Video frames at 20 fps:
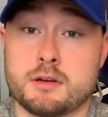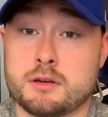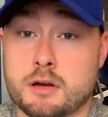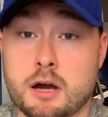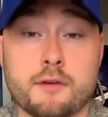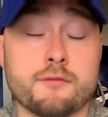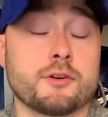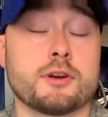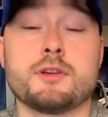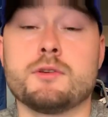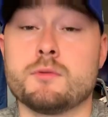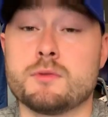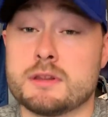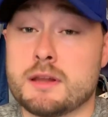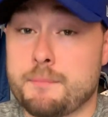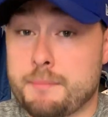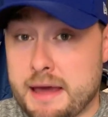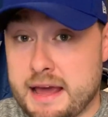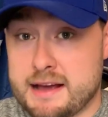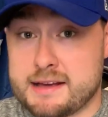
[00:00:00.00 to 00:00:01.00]
cover you in
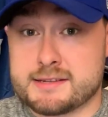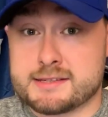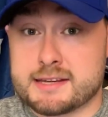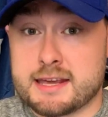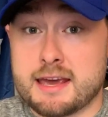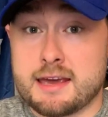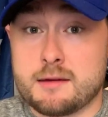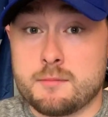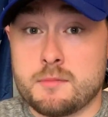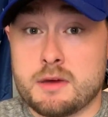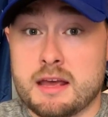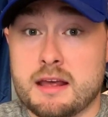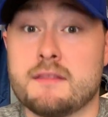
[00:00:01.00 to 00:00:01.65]
the pass game,